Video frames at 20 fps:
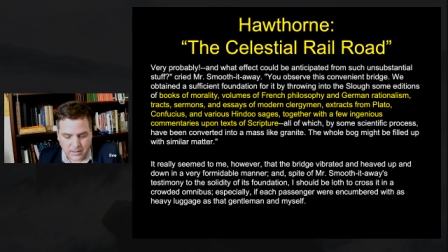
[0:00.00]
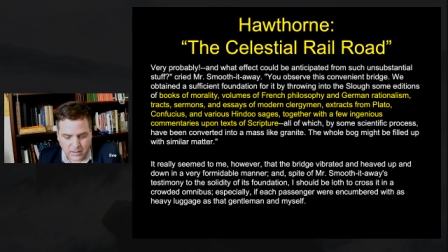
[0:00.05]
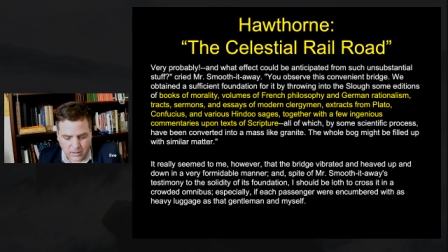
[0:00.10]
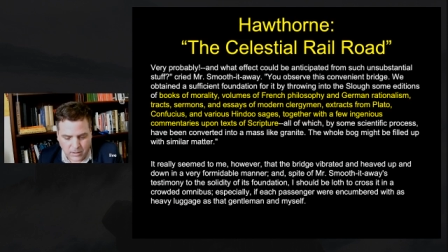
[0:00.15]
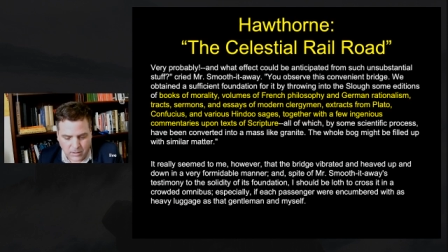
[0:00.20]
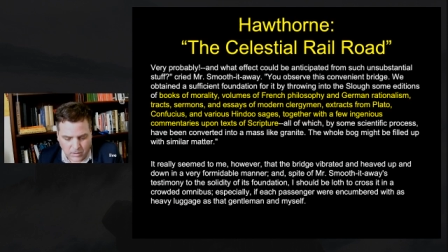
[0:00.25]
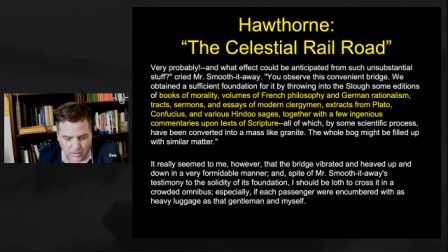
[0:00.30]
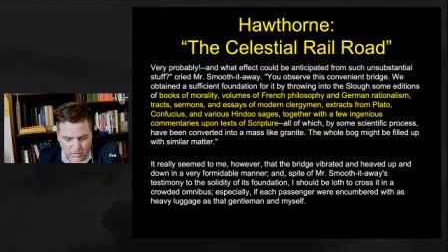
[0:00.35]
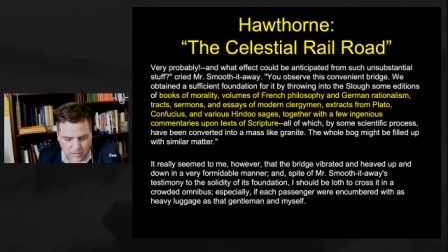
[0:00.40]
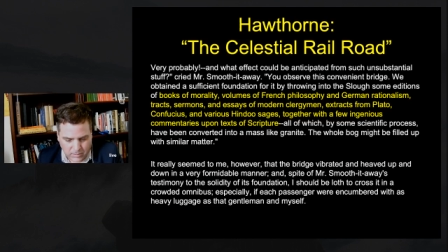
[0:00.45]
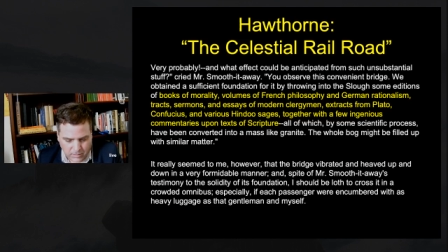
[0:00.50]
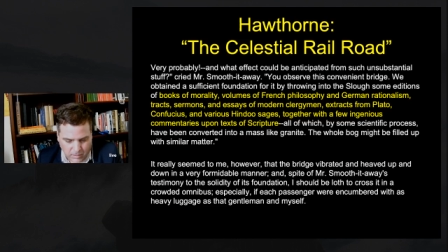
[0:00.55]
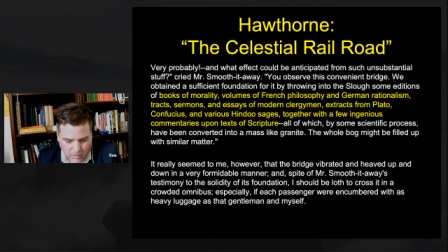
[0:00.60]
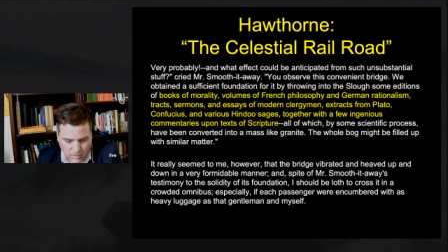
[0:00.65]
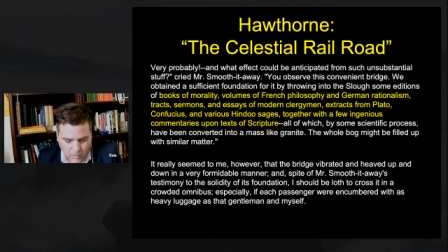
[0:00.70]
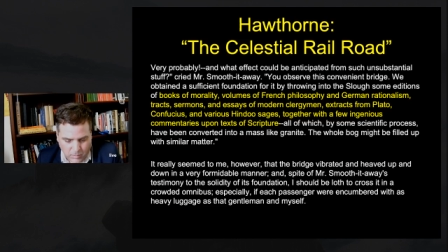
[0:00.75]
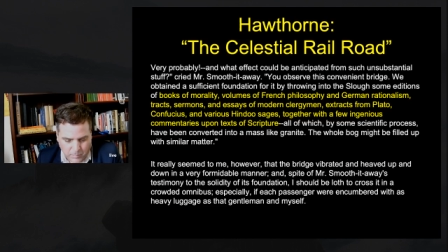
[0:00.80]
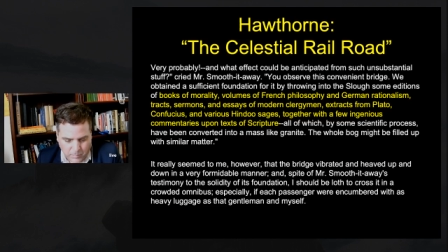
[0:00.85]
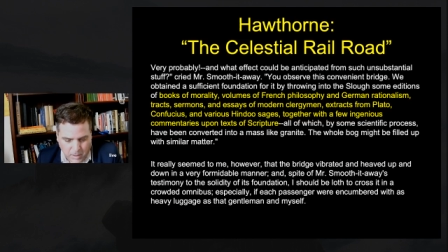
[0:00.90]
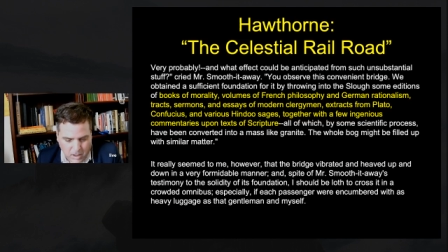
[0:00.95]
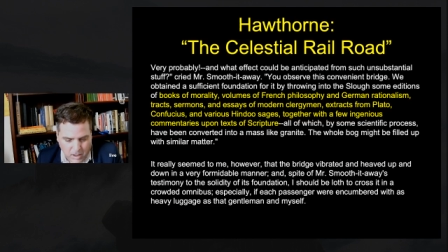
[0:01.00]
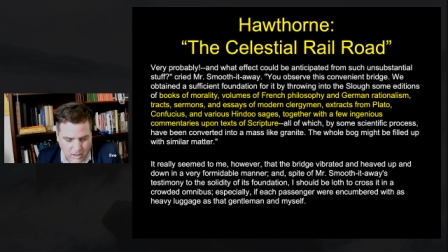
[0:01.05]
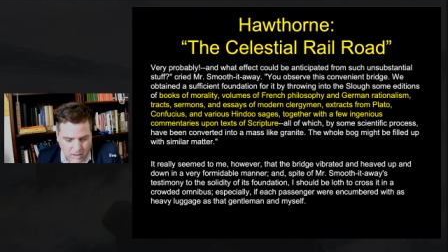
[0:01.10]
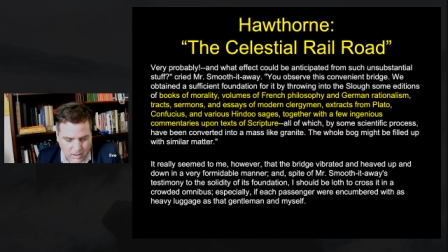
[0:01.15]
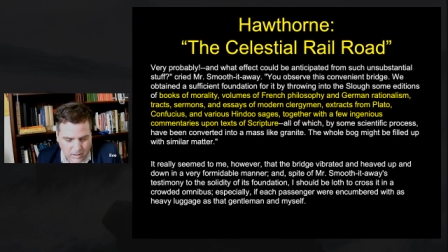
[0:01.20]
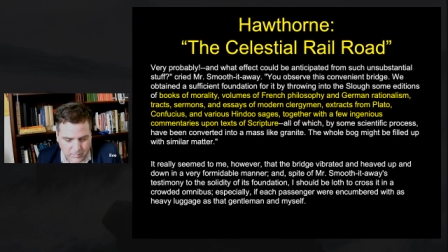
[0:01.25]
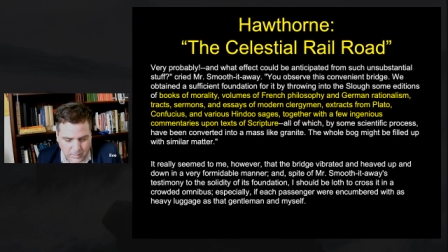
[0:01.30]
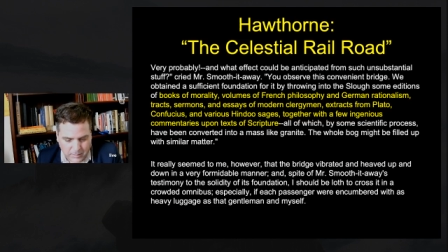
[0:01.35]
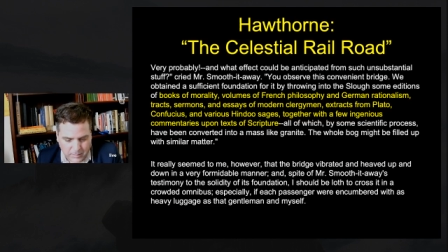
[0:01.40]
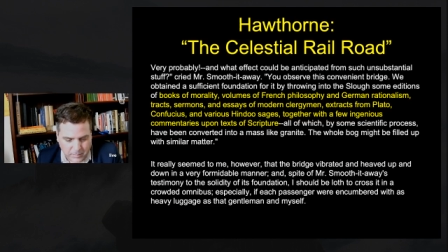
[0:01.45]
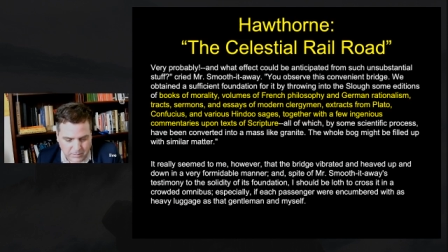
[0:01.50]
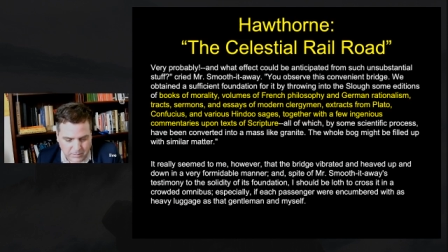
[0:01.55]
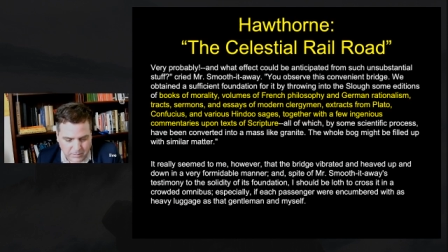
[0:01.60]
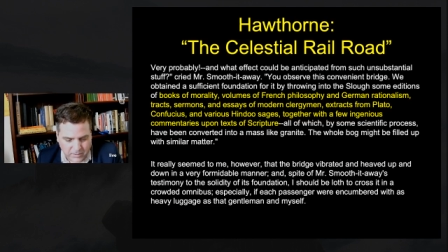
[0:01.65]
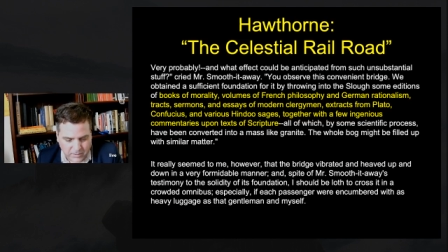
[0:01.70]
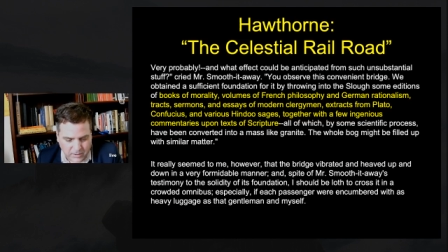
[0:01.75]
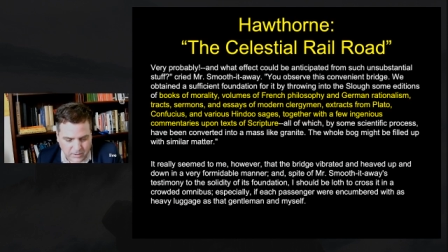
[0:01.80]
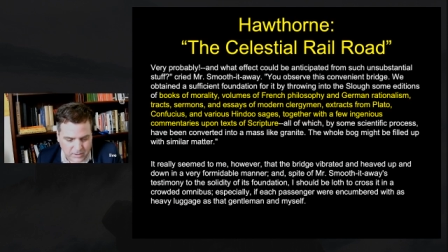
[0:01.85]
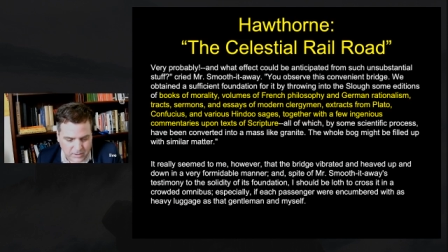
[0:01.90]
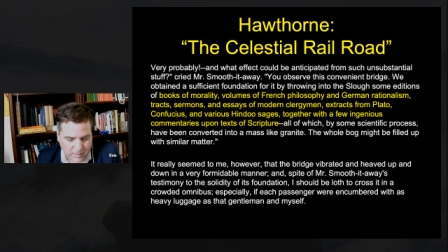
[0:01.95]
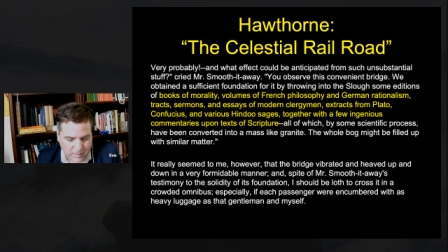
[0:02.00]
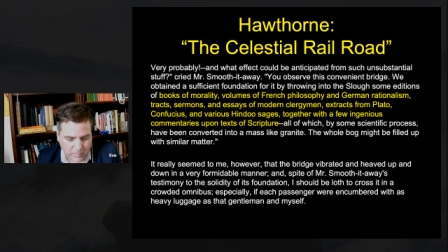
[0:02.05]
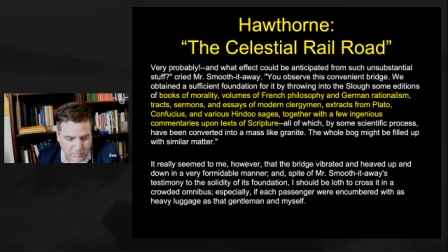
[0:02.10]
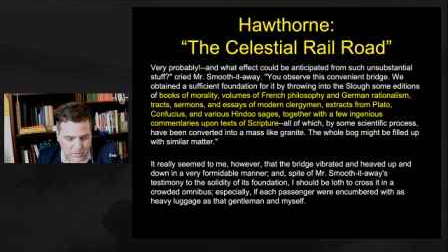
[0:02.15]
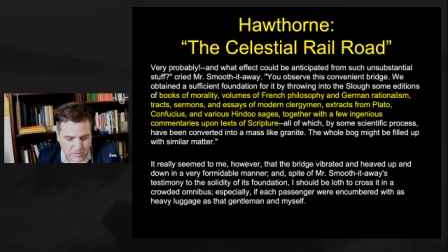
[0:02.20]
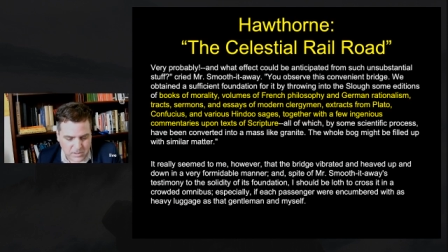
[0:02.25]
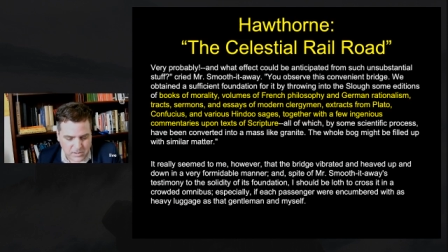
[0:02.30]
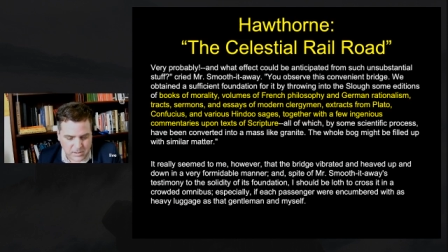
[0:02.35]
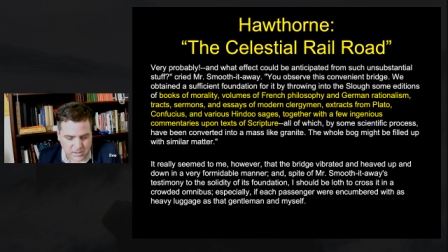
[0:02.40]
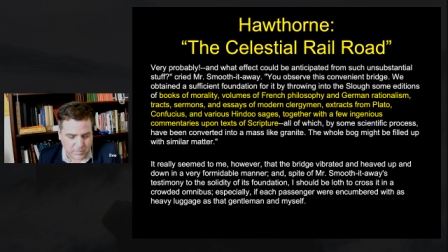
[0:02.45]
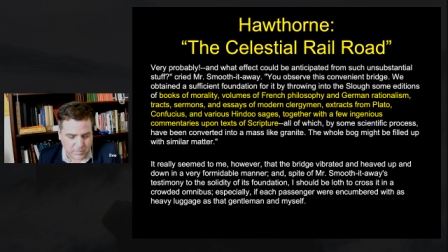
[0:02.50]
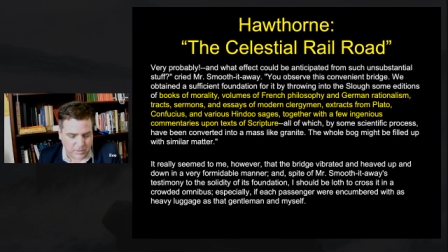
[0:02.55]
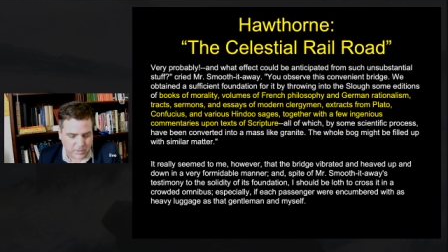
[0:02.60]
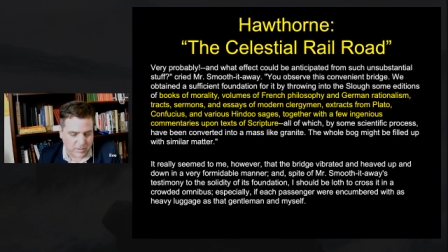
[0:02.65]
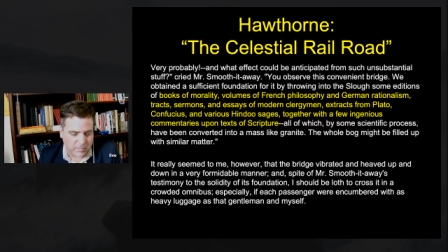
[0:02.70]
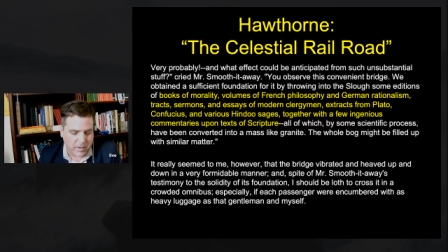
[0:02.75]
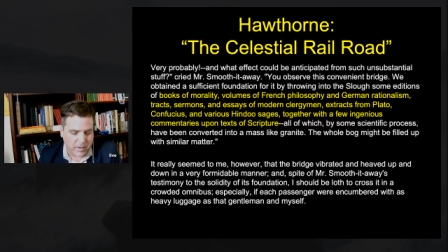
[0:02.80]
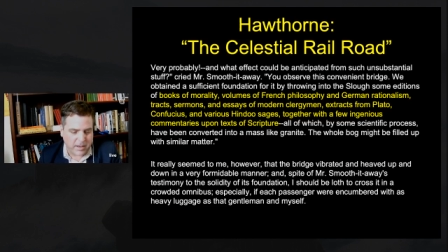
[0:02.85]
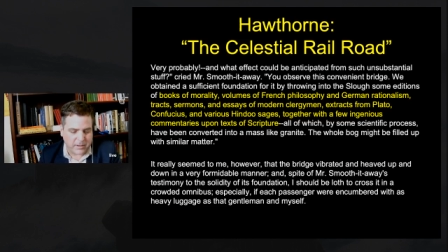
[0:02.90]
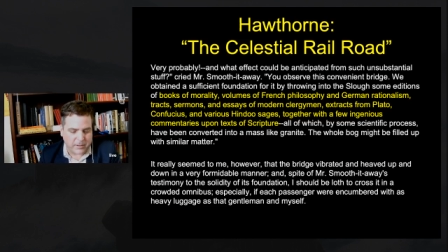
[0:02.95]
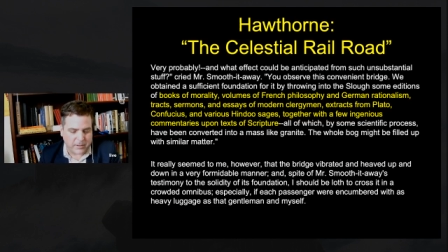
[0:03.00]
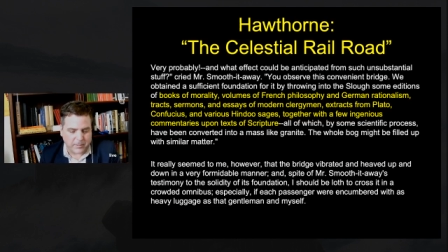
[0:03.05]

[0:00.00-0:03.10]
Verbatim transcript: the whole bog might be filled up with similar matter.